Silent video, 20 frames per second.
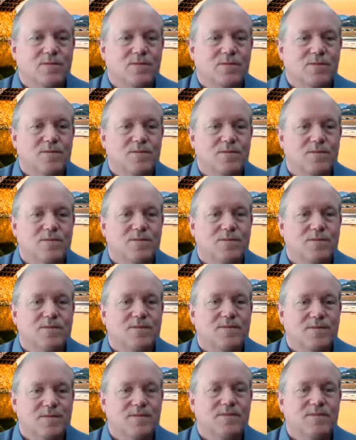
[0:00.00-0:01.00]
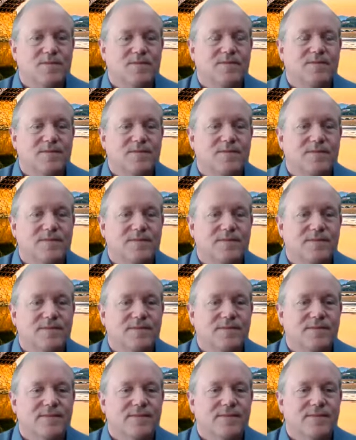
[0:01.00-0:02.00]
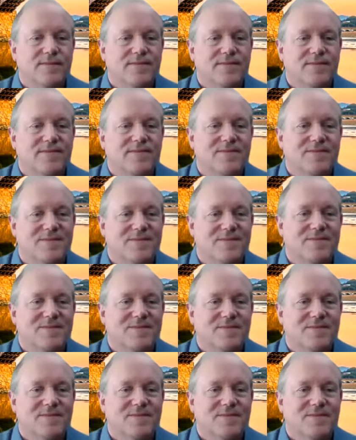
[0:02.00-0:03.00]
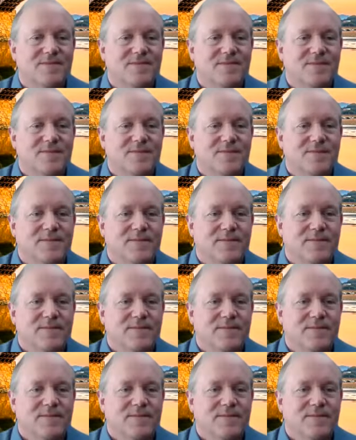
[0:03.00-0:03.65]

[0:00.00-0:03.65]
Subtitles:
(not speaking)